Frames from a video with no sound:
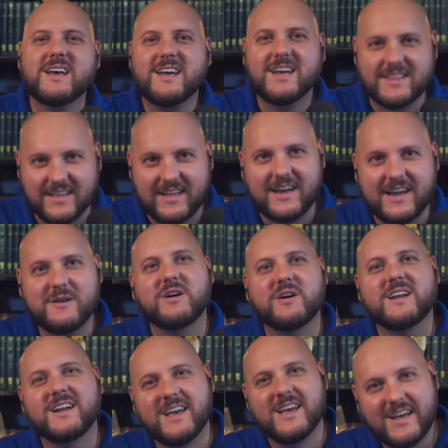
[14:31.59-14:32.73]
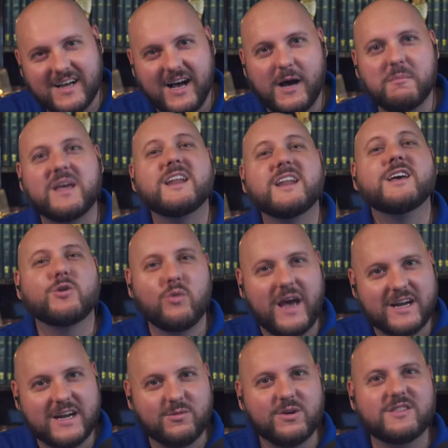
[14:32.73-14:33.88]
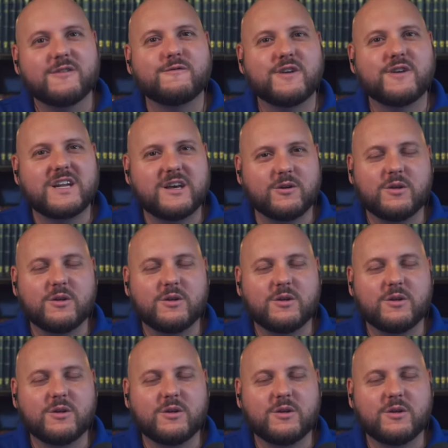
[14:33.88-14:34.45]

hit the like button, comment, interact with the video.